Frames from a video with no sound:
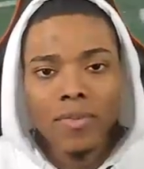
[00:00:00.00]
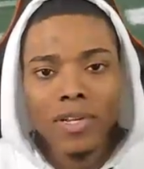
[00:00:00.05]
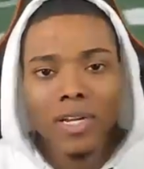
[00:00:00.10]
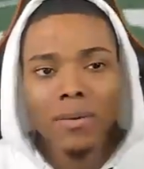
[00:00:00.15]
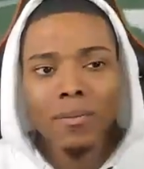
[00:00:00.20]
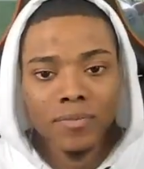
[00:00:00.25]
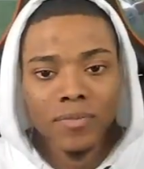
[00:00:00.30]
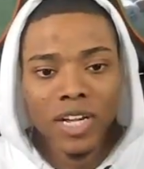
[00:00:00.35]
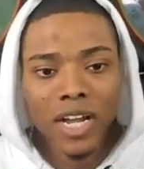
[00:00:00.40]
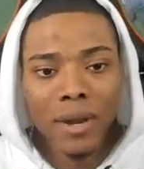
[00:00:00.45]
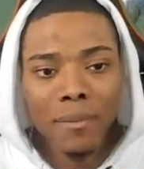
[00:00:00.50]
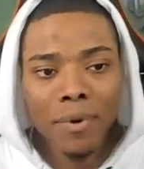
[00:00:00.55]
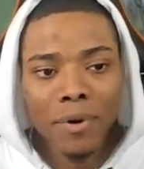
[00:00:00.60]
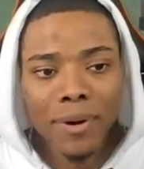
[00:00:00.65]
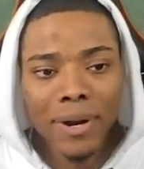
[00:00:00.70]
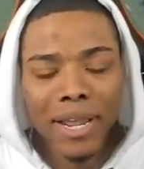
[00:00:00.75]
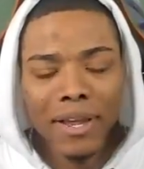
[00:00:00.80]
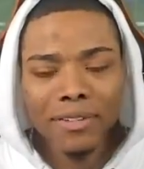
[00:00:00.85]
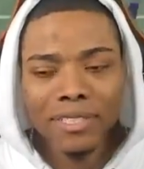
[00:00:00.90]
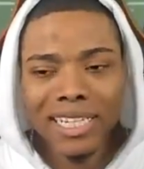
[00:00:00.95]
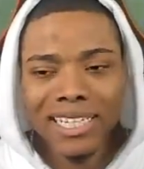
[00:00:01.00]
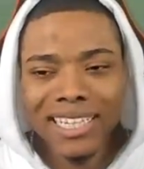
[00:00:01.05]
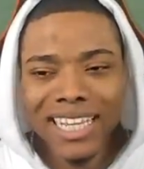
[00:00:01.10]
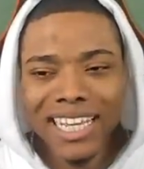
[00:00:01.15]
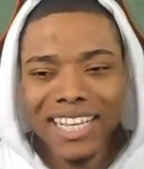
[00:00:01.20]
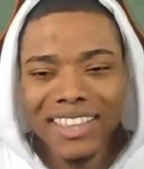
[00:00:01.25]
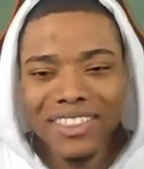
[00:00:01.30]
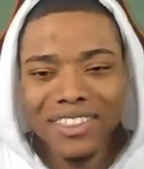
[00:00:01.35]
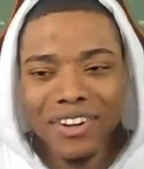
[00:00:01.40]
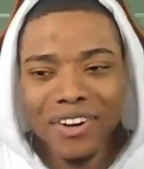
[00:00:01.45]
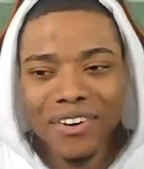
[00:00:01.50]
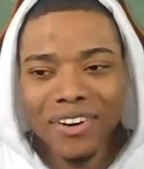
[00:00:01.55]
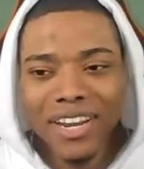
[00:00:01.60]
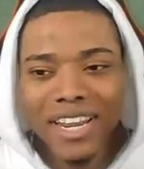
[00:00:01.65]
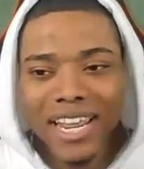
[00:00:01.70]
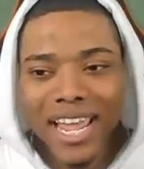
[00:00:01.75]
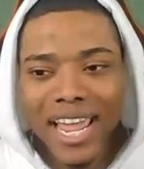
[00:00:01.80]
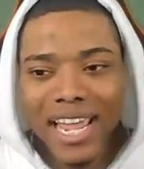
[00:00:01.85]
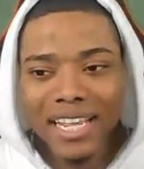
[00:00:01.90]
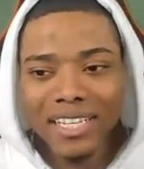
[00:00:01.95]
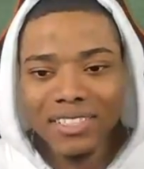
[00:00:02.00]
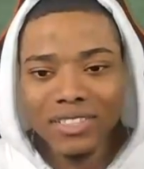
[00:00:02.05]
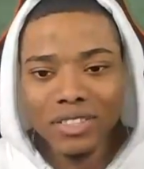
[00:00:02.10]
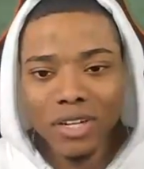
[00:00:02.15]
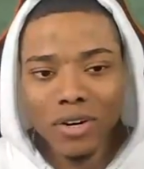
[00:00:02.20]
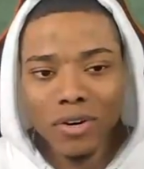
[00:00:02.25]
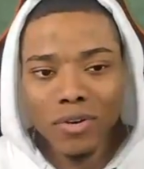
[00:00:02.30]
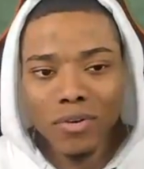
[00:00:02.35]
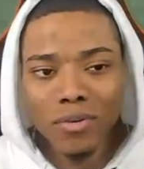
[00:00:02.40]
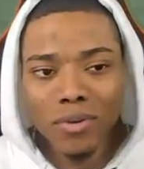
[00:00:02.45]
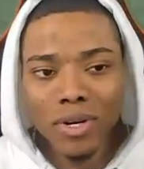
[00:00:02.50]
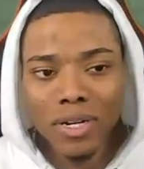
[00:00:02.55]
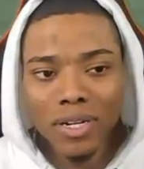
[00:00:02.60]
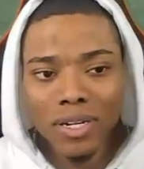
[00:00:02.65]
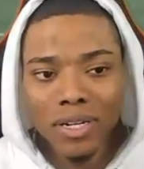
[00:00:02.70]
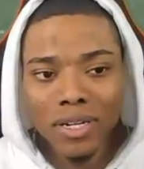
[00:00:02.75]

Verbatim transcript: Come on. All right, boom. They was at they 38. So,